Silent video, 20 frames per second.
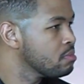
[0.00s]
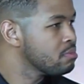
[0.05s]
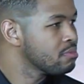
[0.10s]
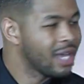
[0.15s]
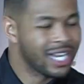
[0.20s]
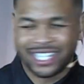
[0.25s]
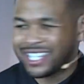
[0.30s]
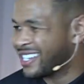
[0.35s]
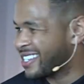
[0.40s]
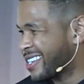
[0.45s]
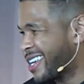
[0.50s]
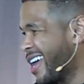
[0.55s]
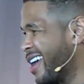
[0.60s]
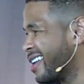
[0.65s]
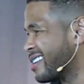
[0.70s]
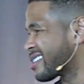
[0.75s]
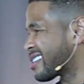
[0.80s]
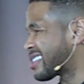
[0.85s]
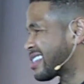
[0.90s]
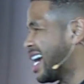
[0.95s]
Like, this
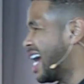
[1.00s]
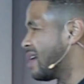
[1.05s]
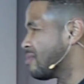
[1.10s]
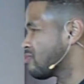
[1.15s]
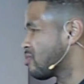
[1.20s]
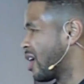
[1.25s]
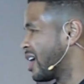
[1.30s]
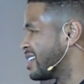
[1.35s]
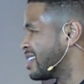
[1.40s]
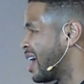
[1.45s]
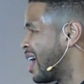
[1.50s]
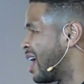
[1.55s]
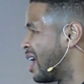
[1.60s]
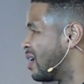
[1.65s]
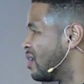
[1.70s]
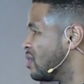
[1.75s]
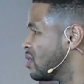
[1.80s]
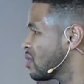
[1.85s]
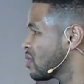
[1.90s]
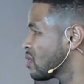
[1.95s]
can't stop right now.
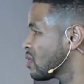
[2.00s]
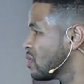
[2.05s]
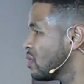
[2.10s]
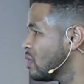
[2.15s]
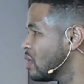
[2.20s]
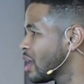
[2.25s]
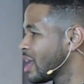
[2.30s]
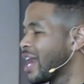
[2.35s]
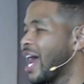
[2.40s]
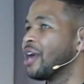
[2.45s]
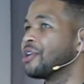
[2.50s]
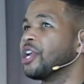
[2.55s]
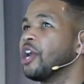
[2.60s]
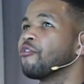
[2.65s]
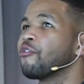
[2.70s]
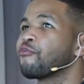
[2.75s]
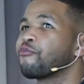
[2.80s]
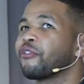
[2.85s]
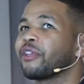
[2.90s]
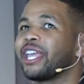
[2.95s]
Now, I'll
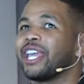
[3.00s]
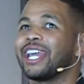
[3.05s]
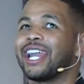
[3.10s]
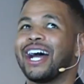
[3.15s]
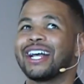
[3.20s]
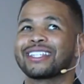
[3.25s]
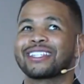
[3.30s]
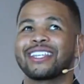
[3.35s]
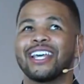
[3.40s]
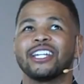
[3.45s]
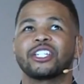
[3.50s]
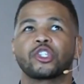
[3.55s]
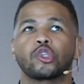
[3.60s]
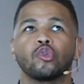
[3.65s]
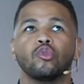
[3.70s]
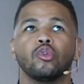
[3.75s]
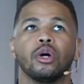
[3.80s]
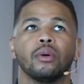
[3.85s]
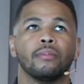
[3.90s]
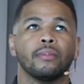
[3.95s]
never forget, I said
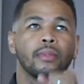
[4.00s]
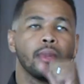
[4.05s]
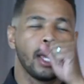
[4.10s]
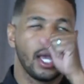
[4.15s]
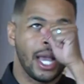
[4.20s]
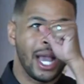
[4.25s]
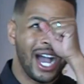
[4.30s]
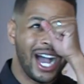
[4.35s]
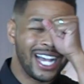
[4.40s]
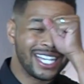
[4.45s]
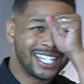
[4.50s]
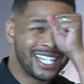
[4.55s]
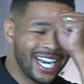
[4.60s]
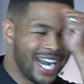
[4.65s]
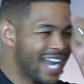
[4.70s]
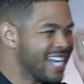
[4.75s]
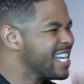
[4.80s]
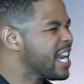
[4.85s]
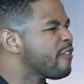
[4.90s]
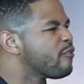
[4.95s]
to him, I said,
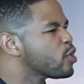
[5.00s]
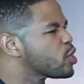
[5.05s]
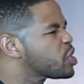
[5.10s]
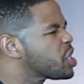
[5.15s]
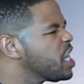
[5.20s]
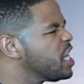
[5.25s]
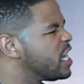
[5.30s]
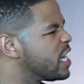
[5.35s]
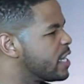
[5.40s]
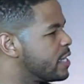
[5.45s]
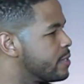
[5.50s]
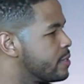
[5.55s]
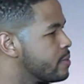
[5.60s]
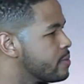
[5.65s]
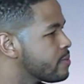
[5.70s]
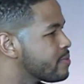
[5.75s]
I never cheated.